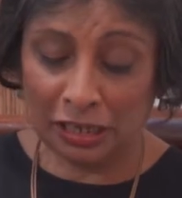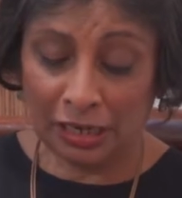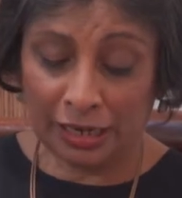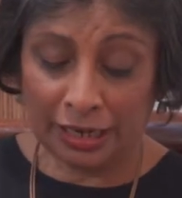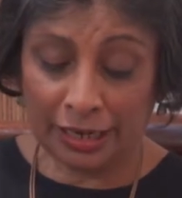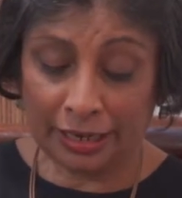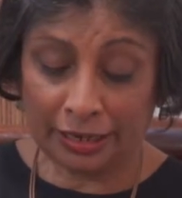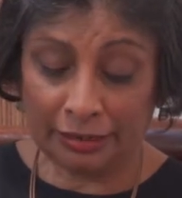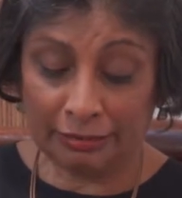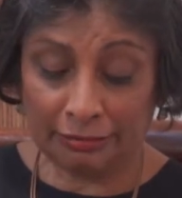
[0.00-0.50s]

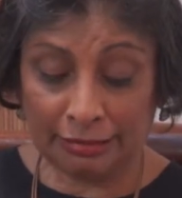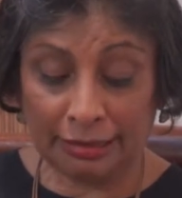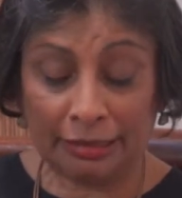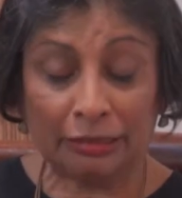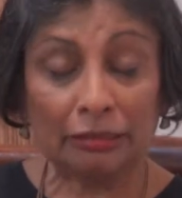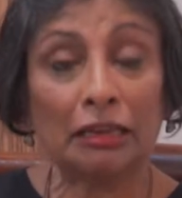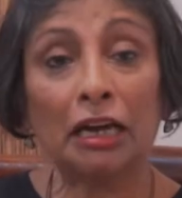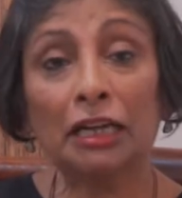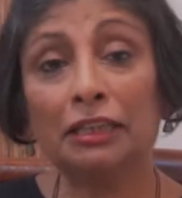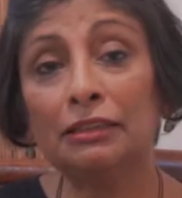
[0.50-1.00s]
And then
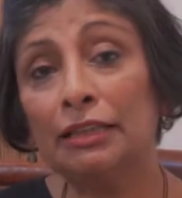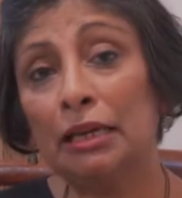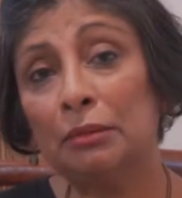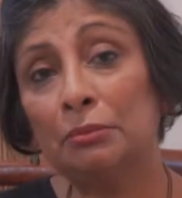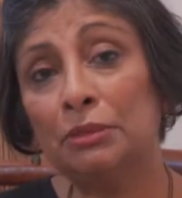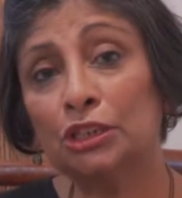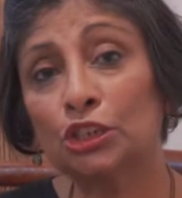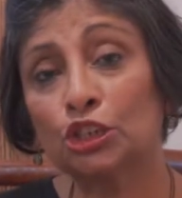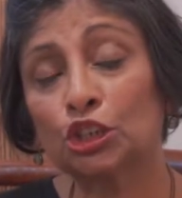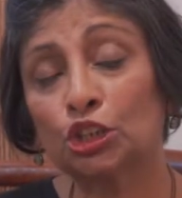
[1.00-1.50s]
cut them
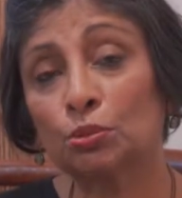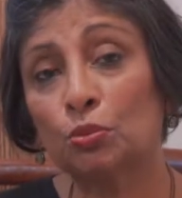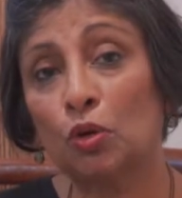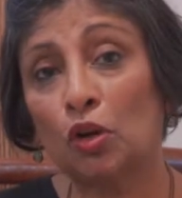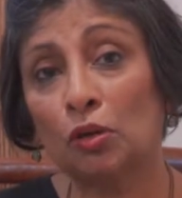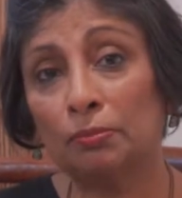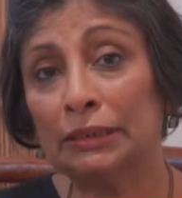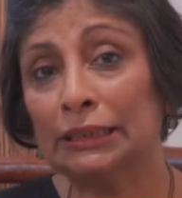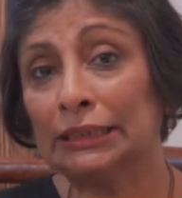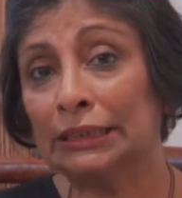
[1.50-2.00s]
into small
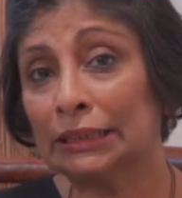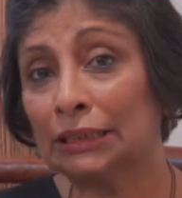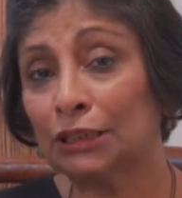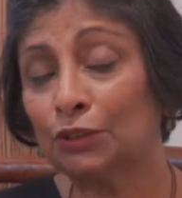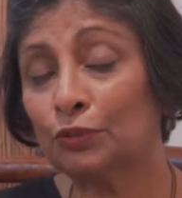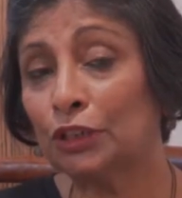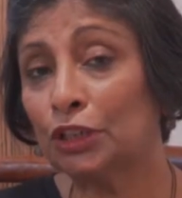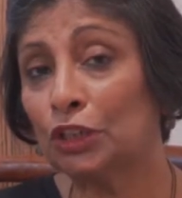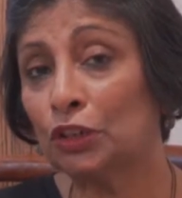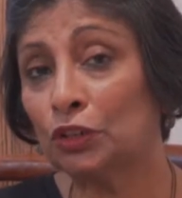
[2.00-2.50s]
pieces
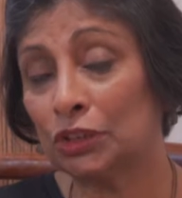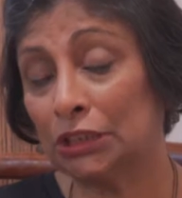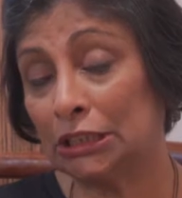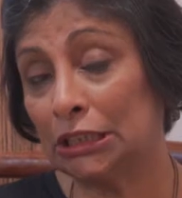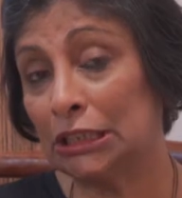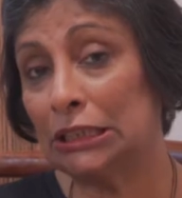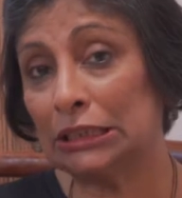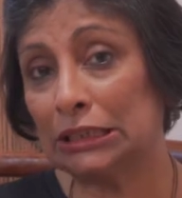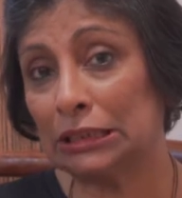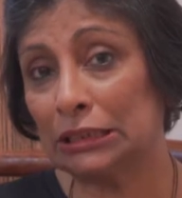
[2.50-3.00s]
with your
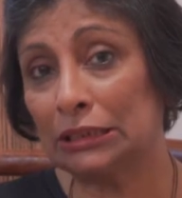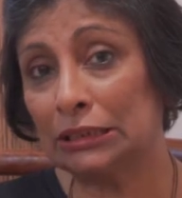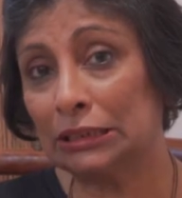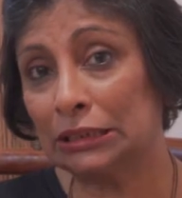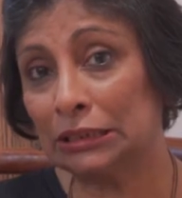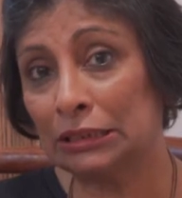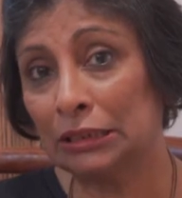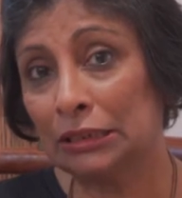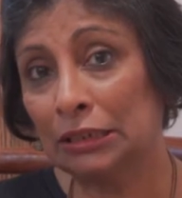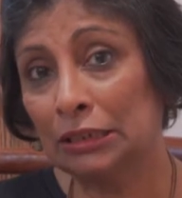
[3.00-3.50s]
scissors
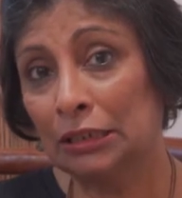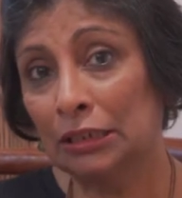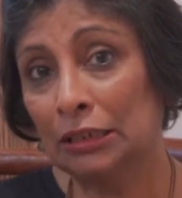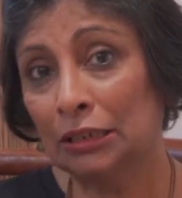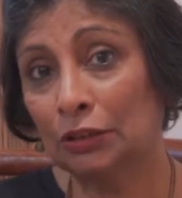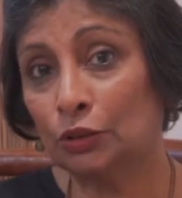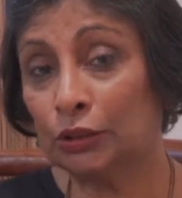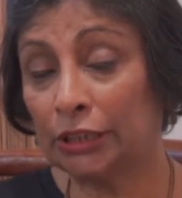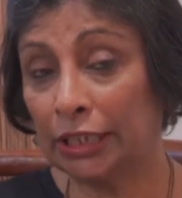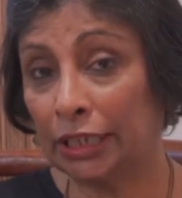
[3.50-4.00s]

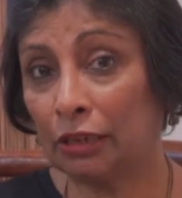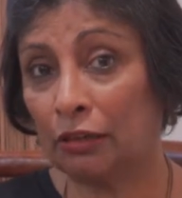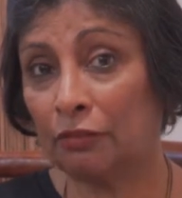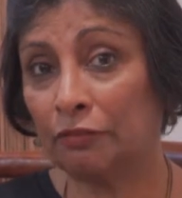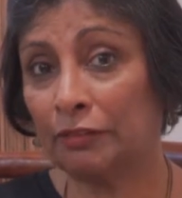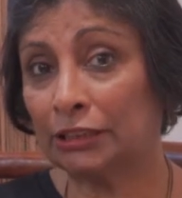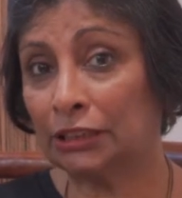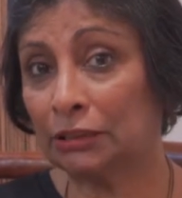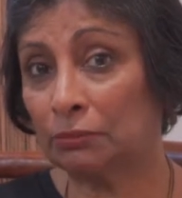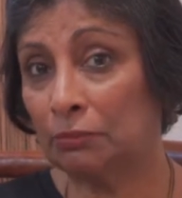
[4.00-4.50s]
to take off
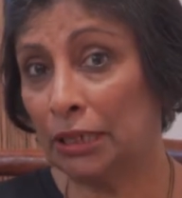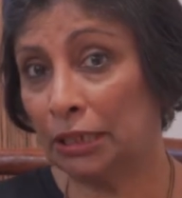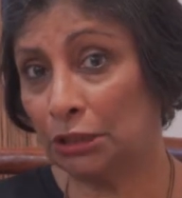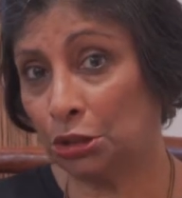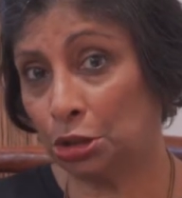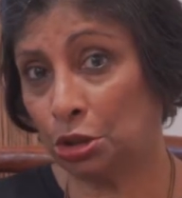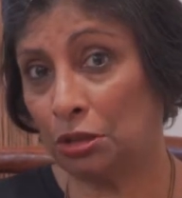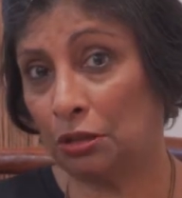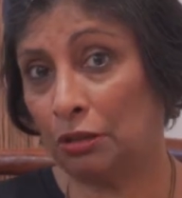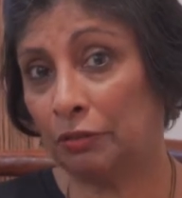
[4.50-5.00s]
as
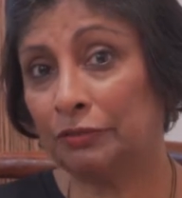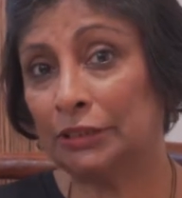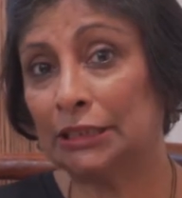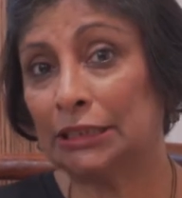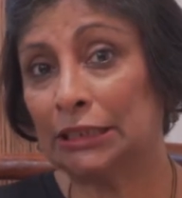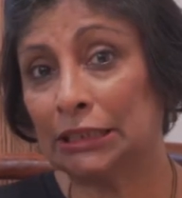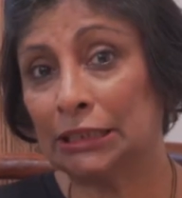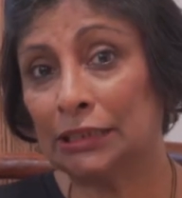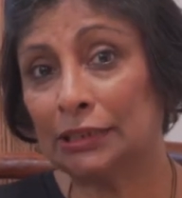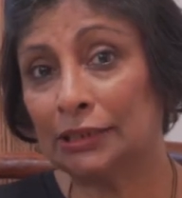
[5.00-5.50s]
much of the
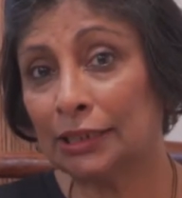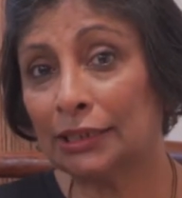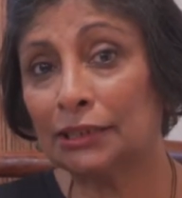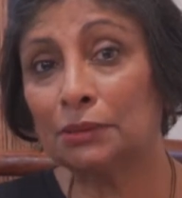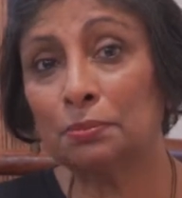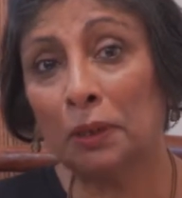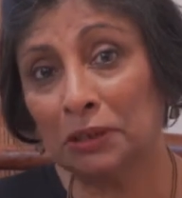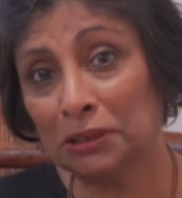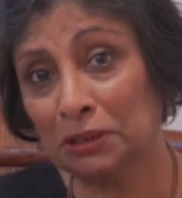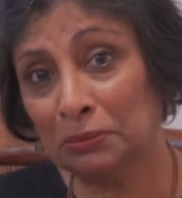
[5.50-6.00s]
seeds as
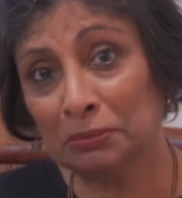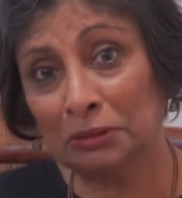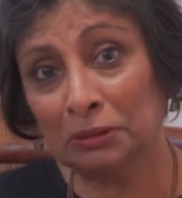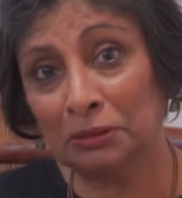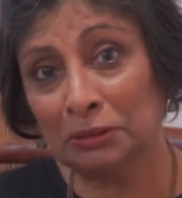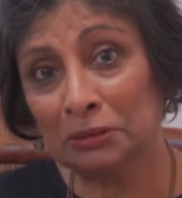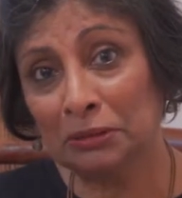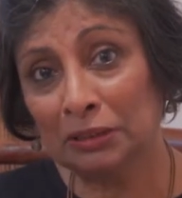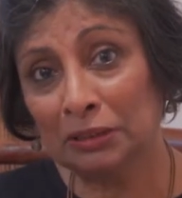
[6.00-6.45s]
possible.